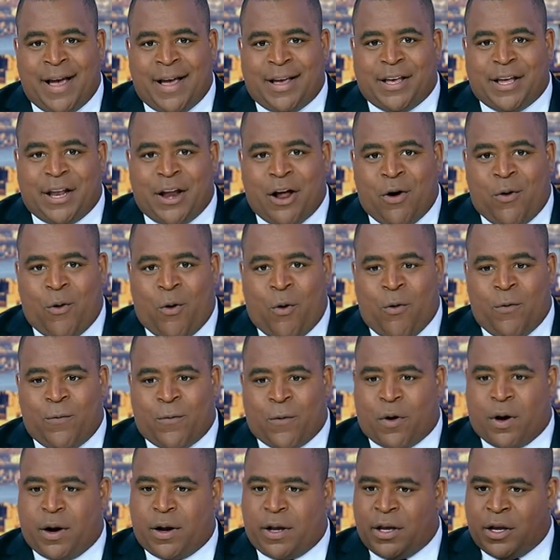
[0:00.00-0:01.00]
you know,
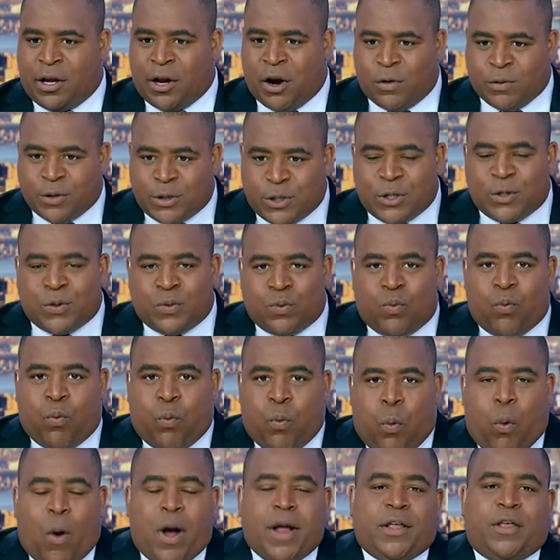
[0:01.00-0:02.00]
over, you know, just
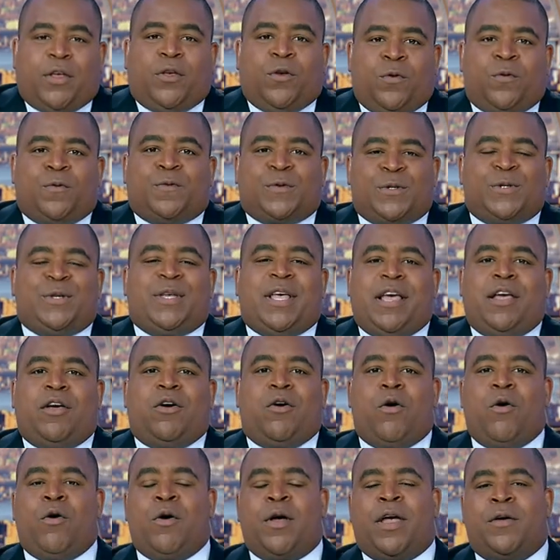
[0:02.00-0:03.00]
what you see
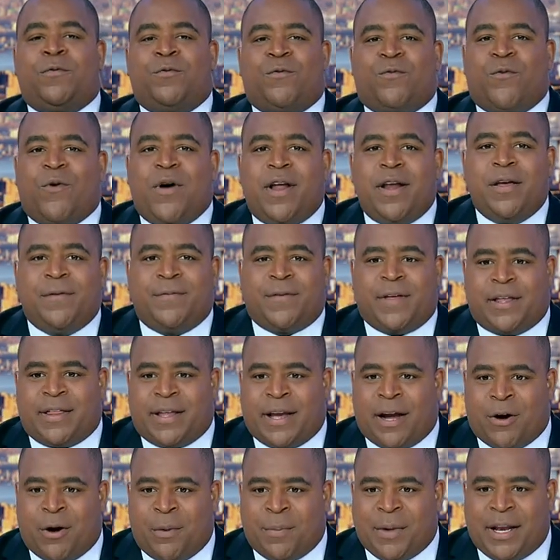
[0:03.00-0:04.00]
in front of you
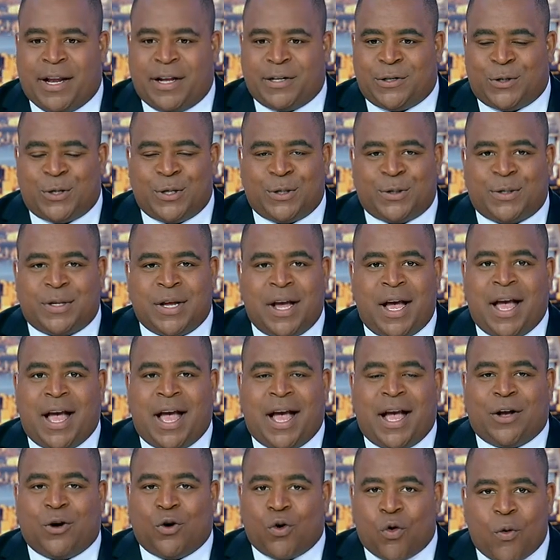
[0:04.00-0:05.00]
there. I mean, it's just
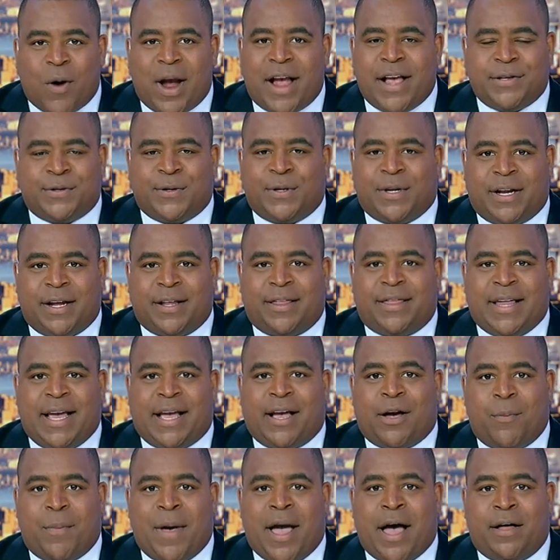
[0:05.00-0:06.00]
crazy to
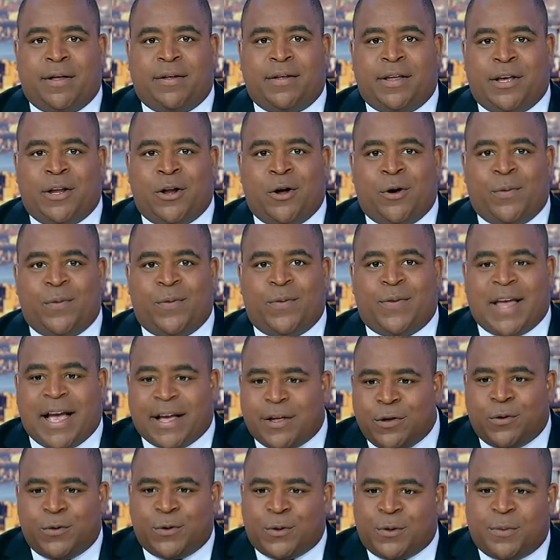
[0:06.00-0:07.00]
think about, you know, that
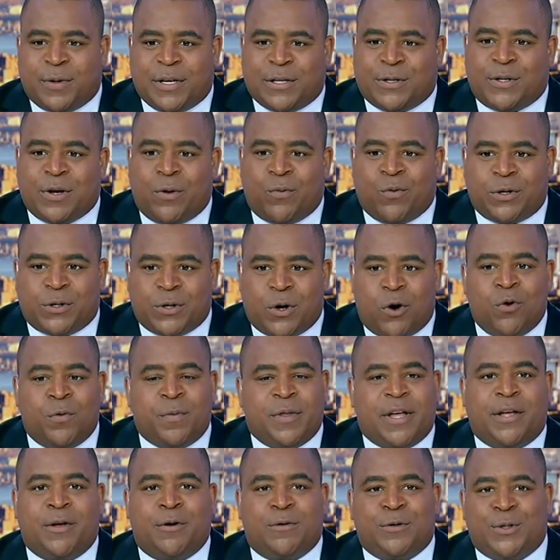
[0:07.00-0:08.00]
used to be someone's home
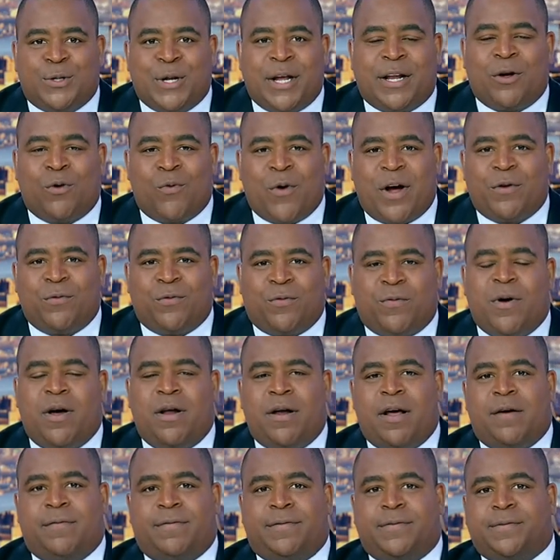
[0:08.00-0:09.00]
that you're standing right in front
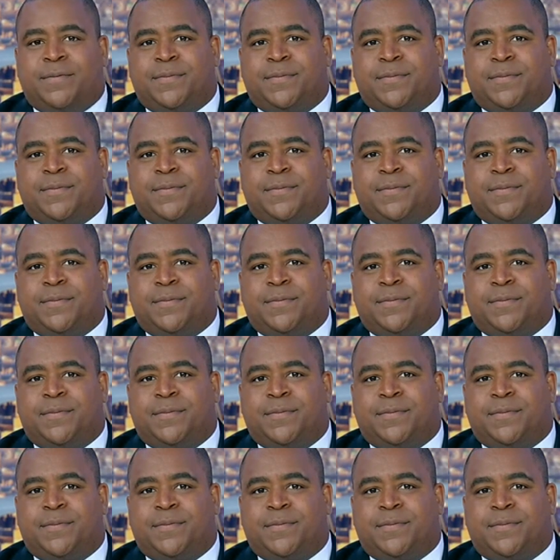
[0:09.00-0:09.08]
of.